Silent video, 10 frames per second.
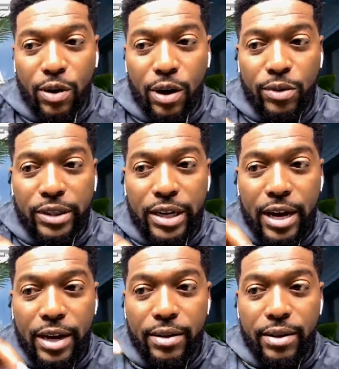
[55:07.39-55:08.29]
so I was
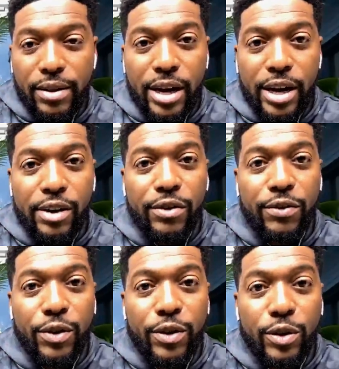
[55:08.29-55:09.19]
not
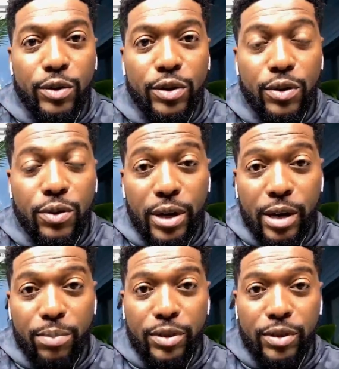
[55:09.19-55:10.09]
there for those
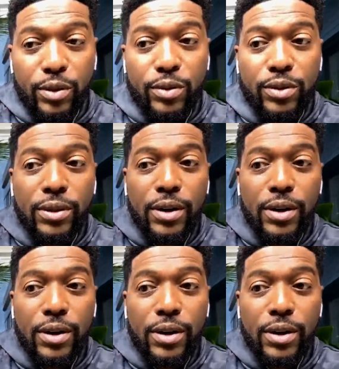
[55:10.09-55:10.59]
three episodes.